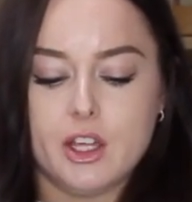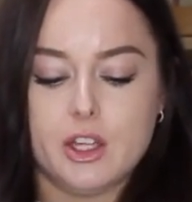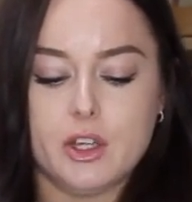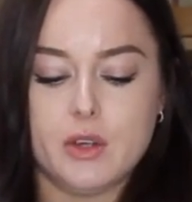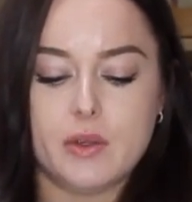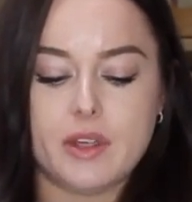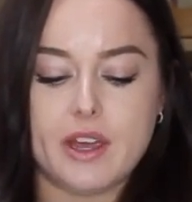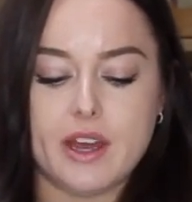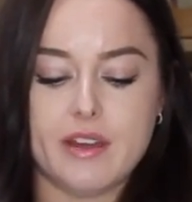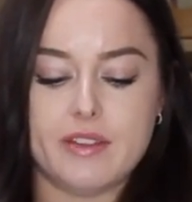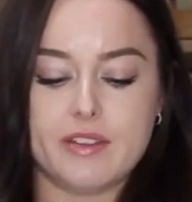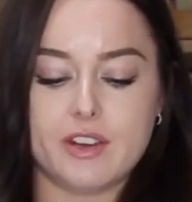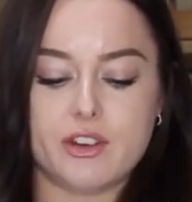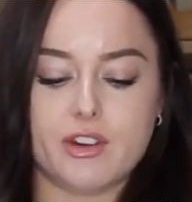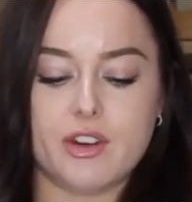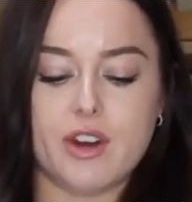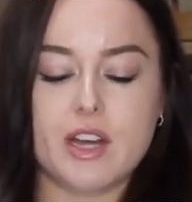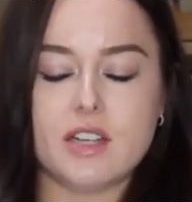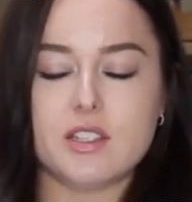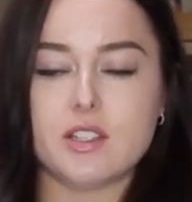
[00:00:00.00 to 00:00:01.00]
you get the
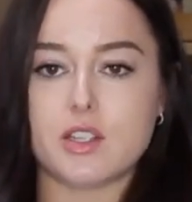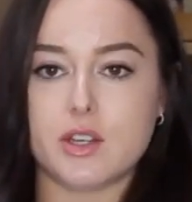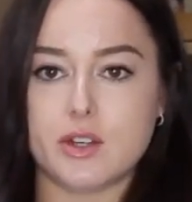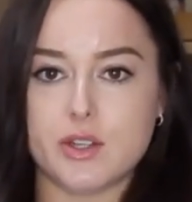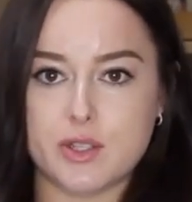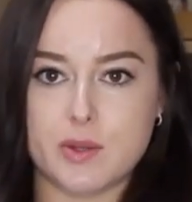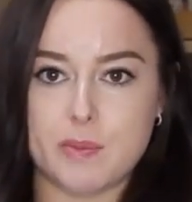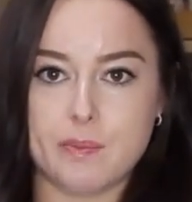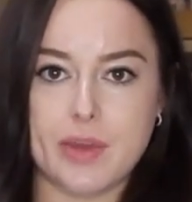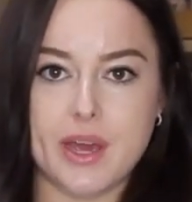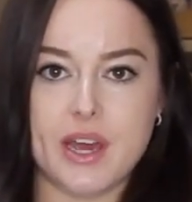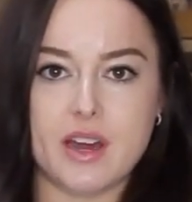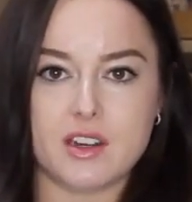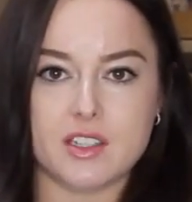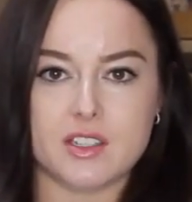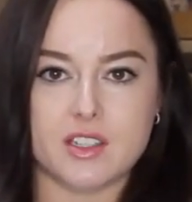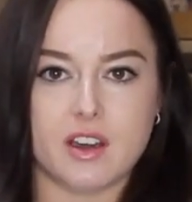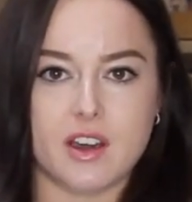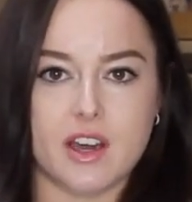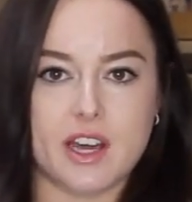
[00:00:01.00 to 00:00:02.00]
translucent
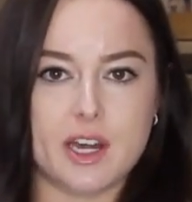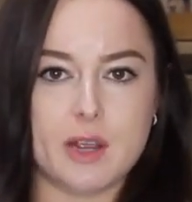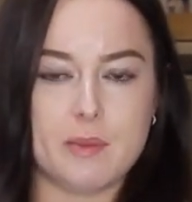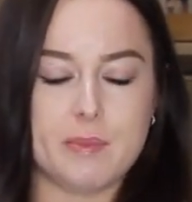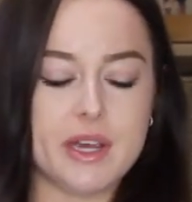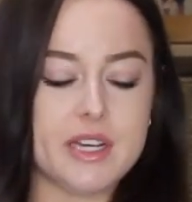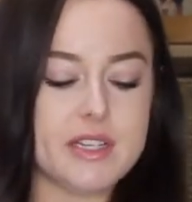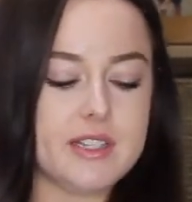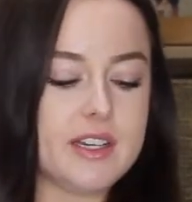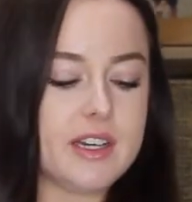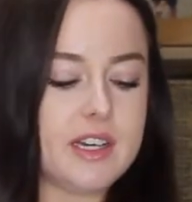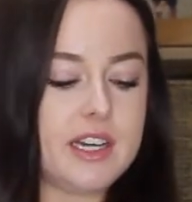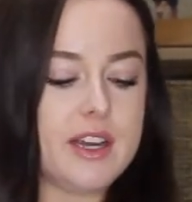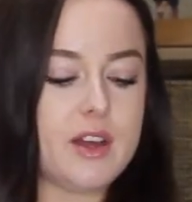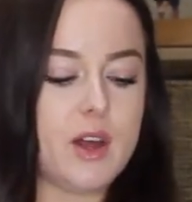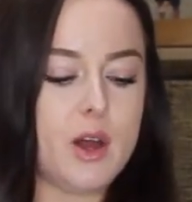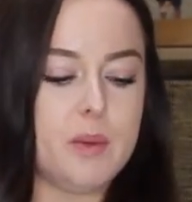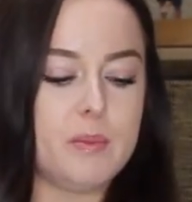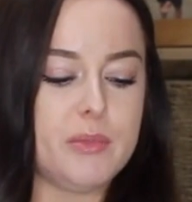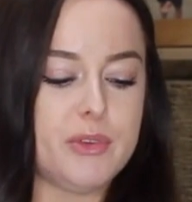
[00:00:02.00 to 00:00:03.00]
powder, and it basically
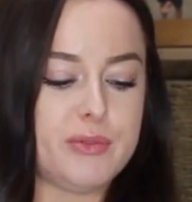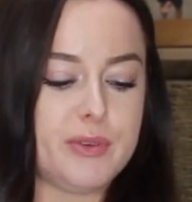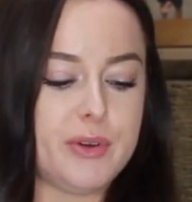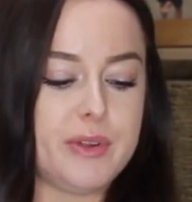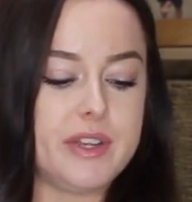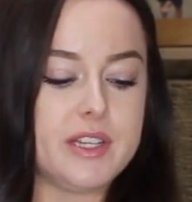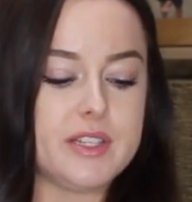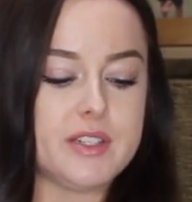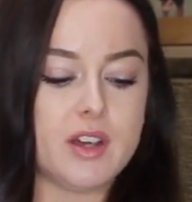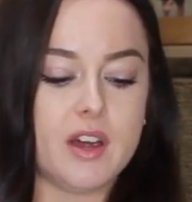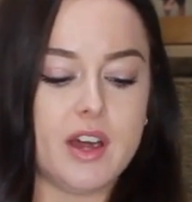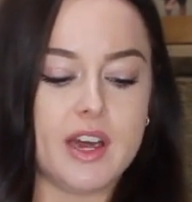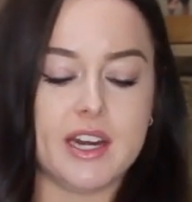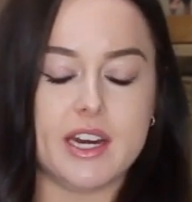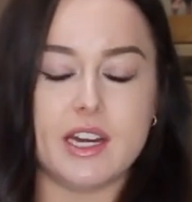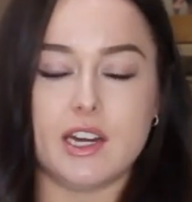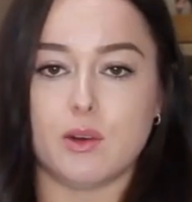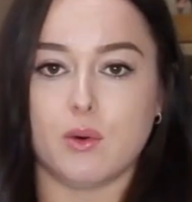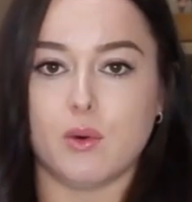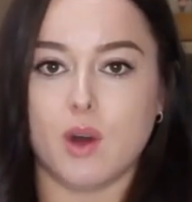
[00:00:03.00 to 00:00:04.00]
comes through these
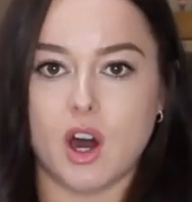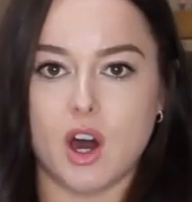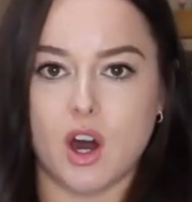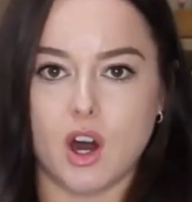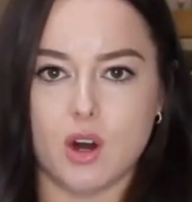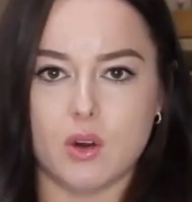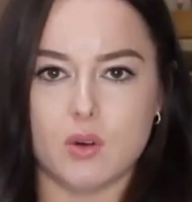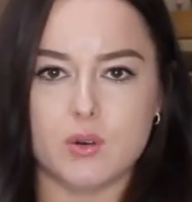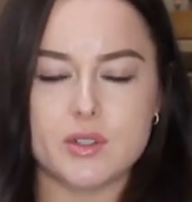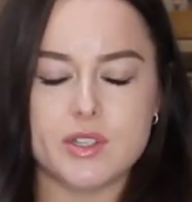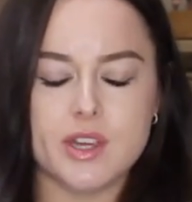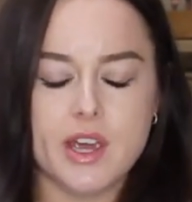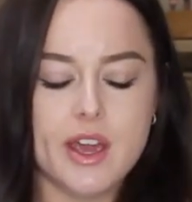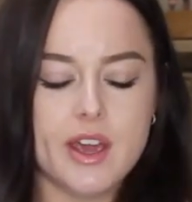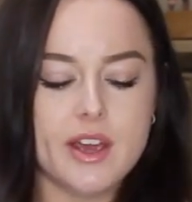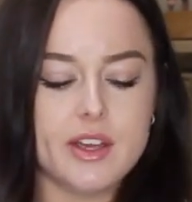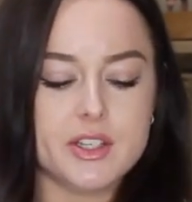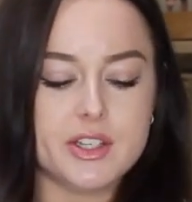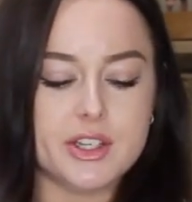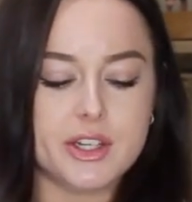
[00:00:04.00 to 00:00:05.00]
tiny little holes,
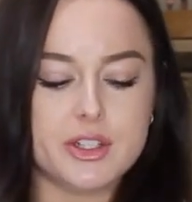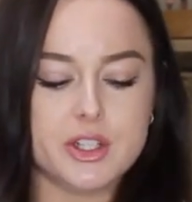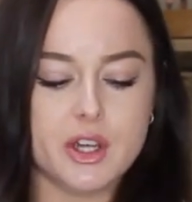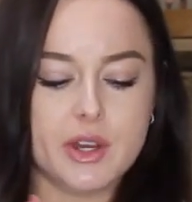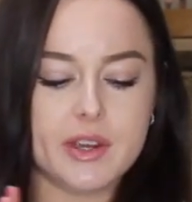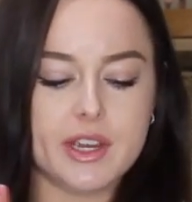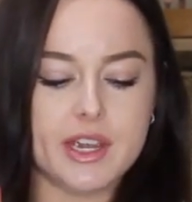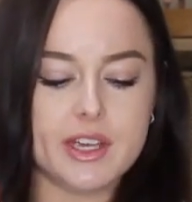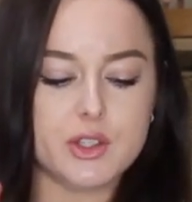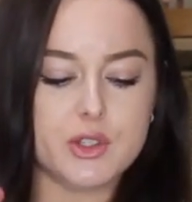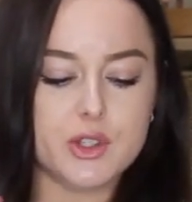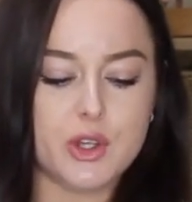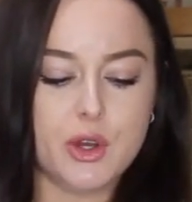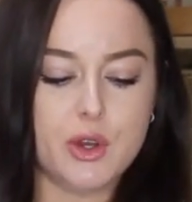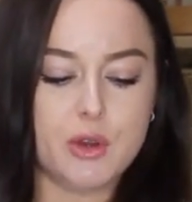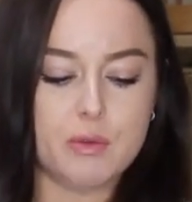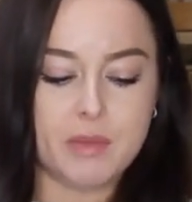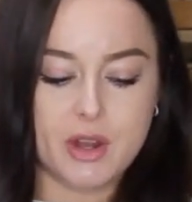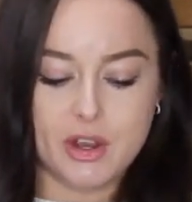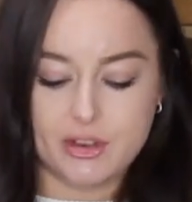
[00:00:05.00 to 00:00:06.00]
so you don't get
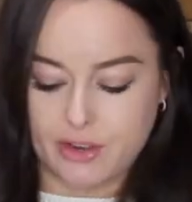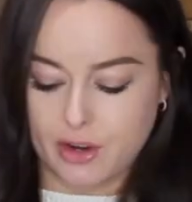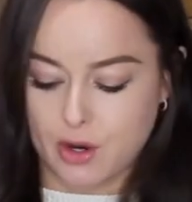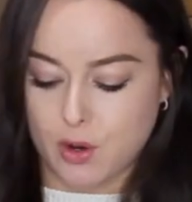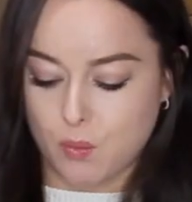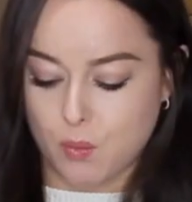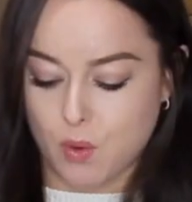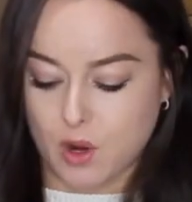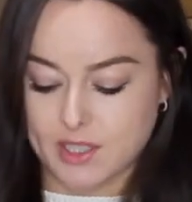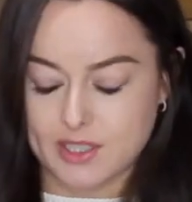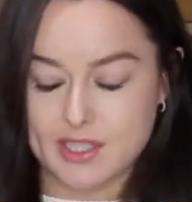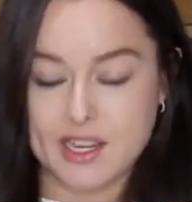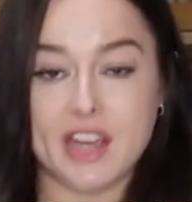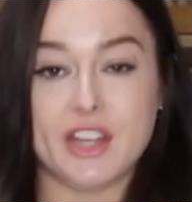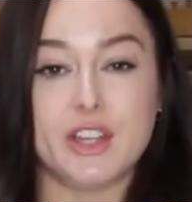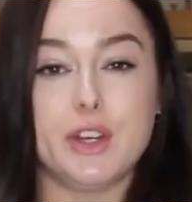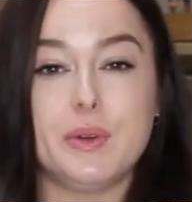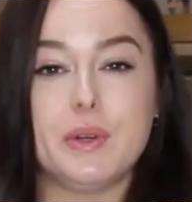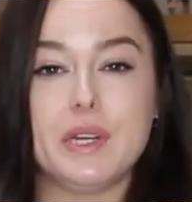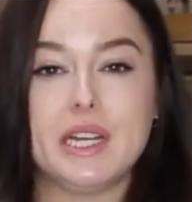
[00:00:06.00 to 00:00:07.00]
too much at once,
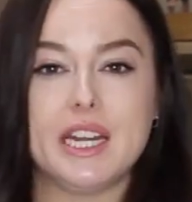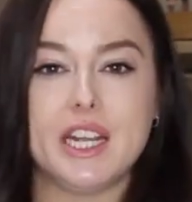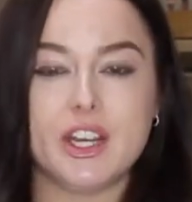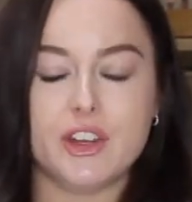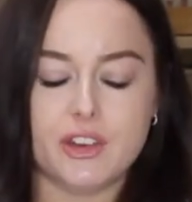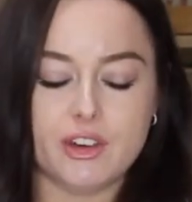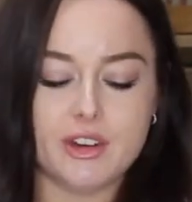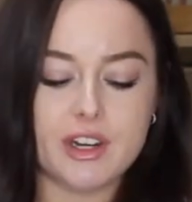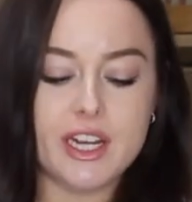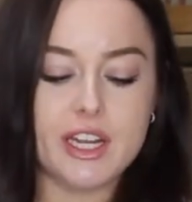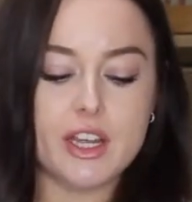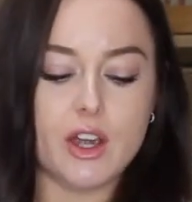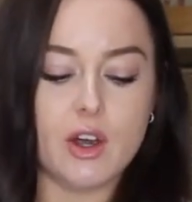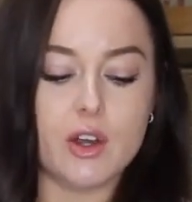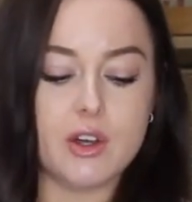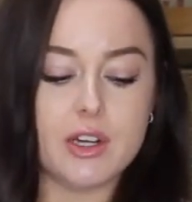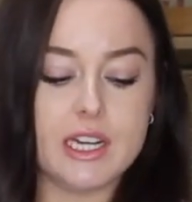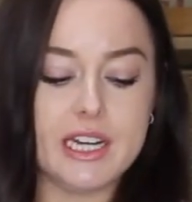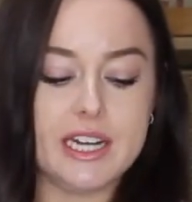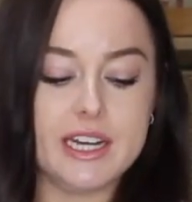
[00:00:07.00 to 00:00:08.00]
and you literally
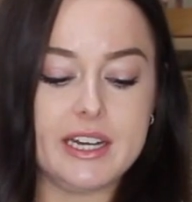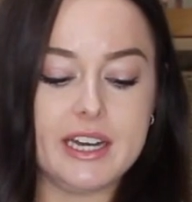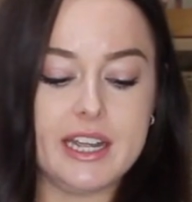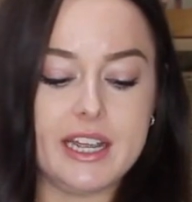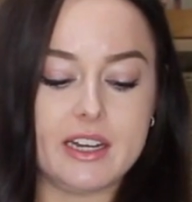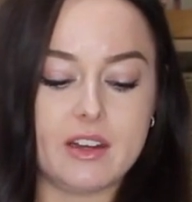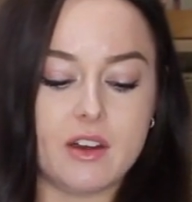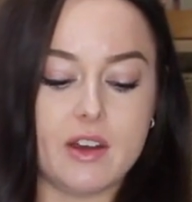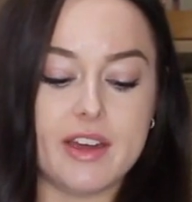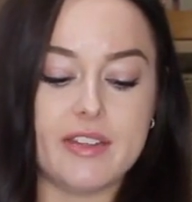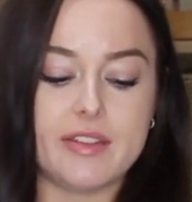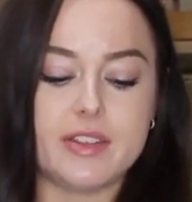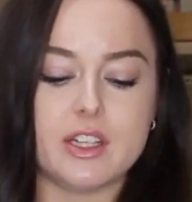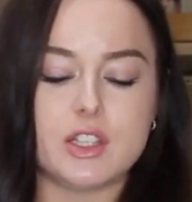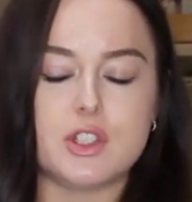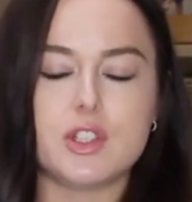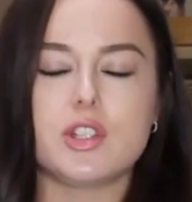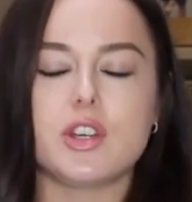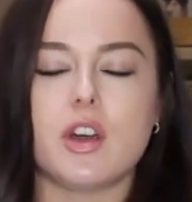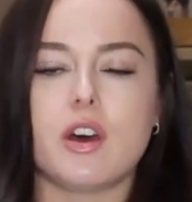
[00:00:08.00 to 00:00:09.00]
only need like
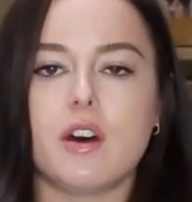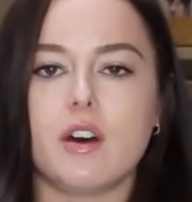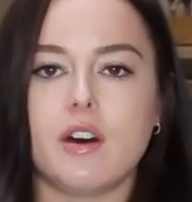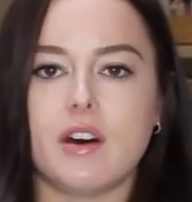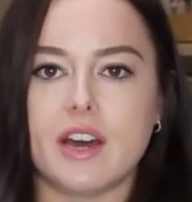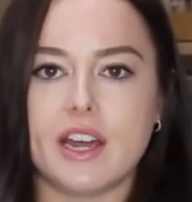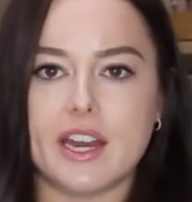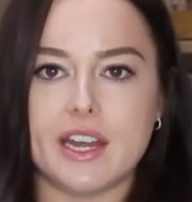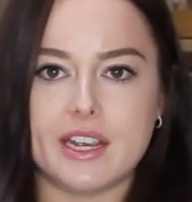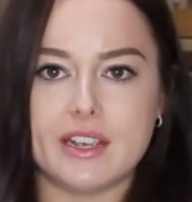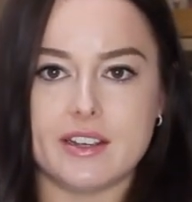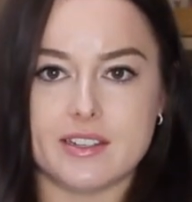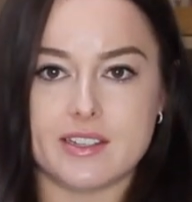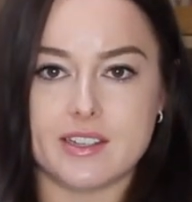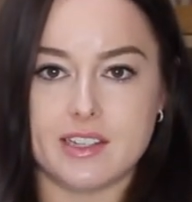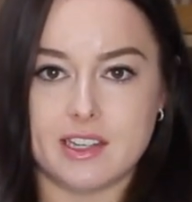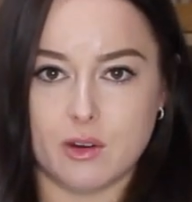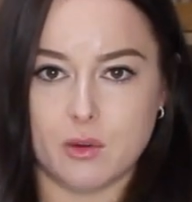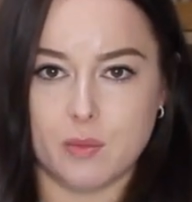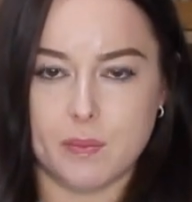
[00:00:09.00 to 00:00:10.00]
the
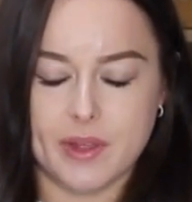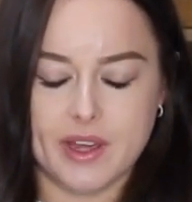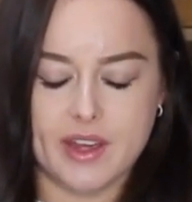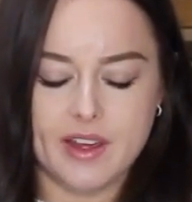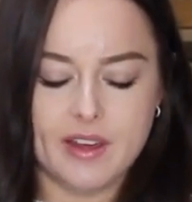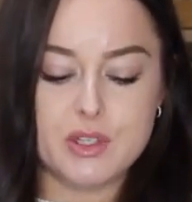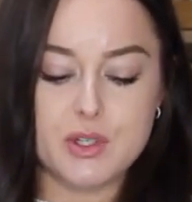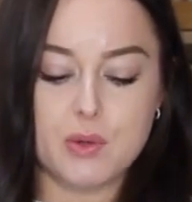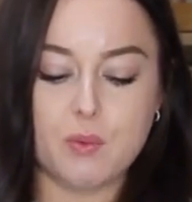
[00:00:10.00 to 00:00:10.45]
tiniest little bit.